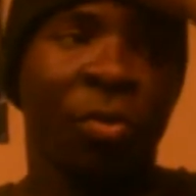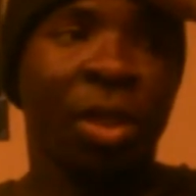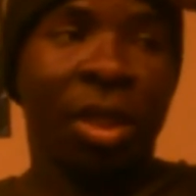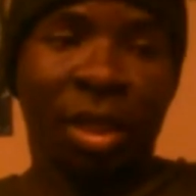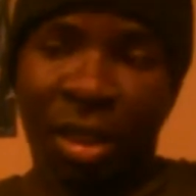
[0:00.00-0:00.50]

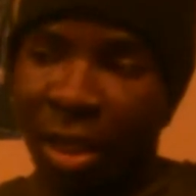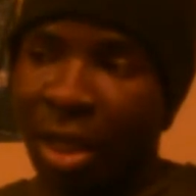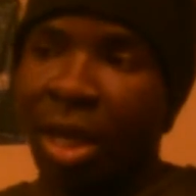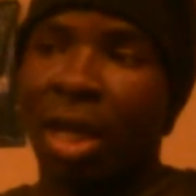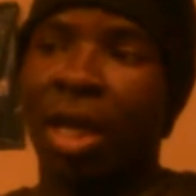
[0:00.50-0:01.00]
okay?
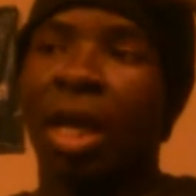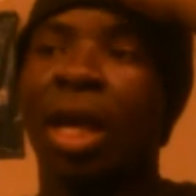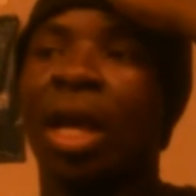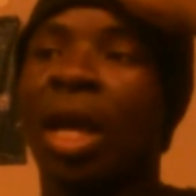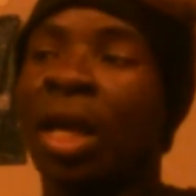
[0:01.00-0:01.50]

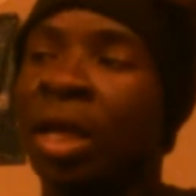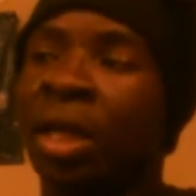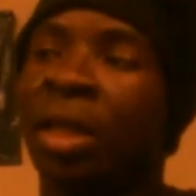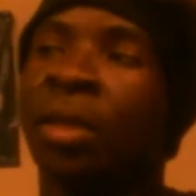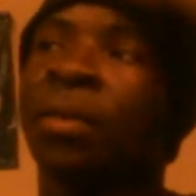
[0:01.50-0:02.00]

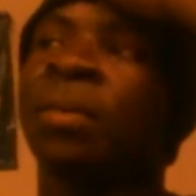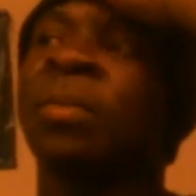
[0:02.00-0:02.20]
And